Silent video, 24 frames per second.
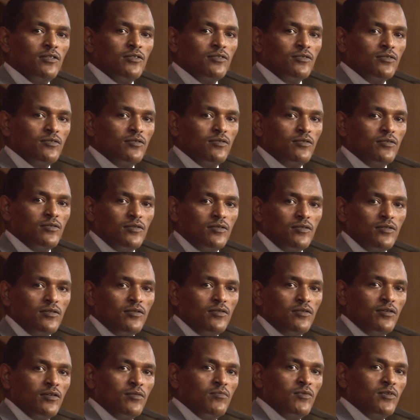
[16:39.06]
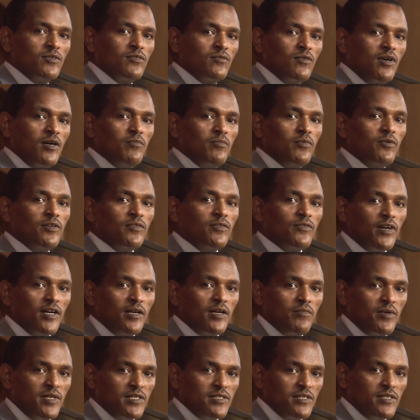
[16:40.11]
to almost
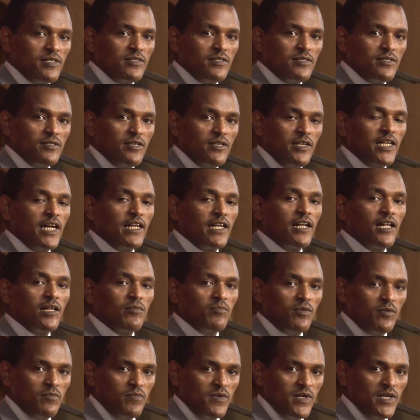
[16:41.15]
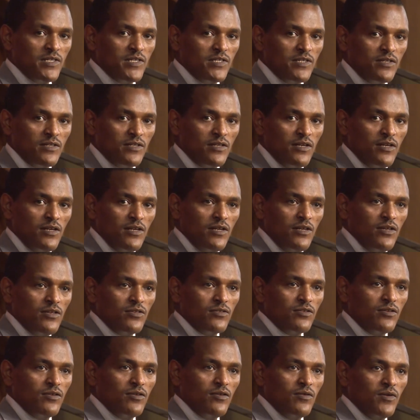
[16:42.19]
1.5% in adult population.
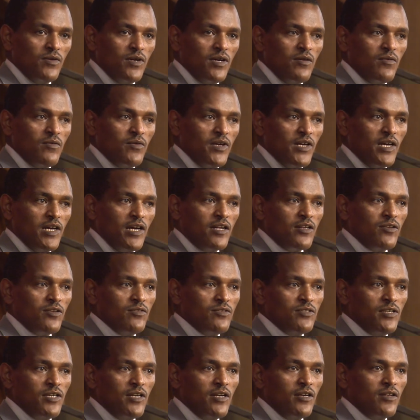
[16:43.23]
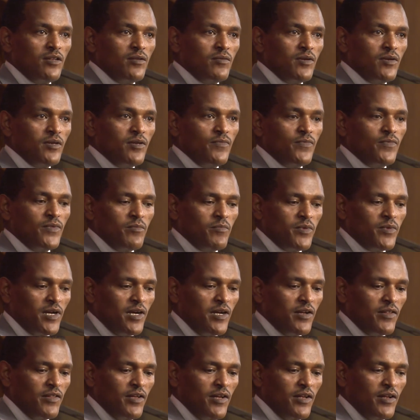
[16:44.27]
So we are using in
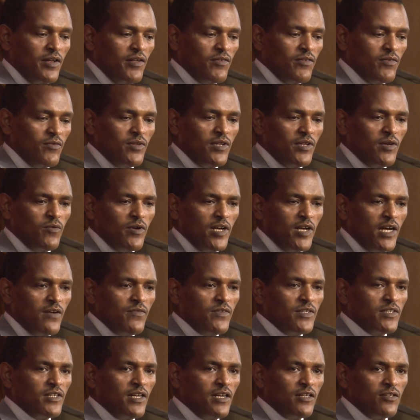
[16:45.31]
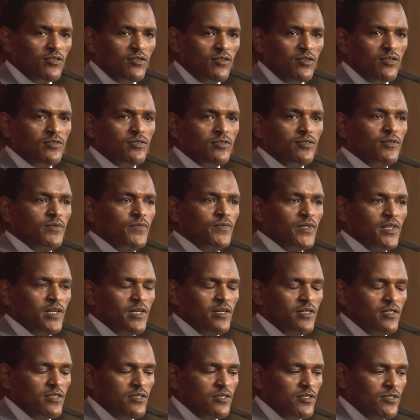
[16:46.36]
priority areas. We have started also
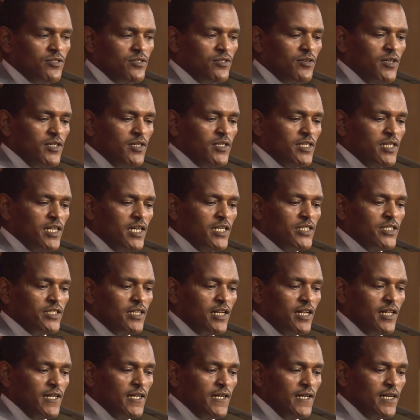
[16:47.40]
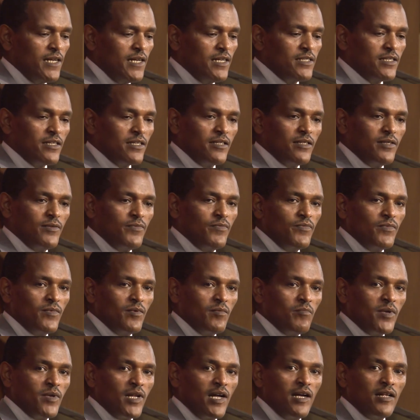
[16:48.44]
joint national
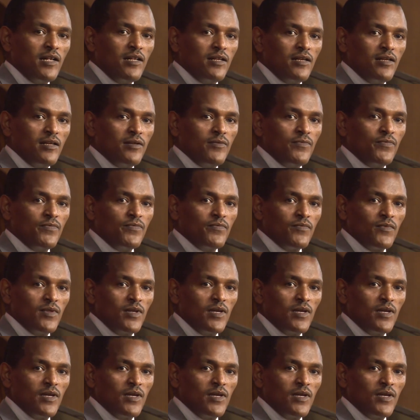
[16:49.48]
plan